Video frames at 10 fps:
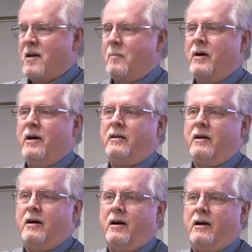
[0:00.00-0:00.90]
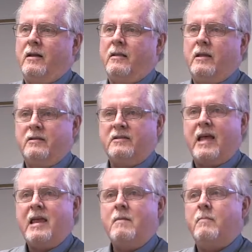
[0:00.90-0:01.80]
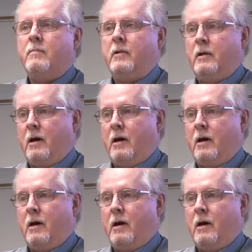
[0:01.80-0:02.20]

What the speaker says: But the same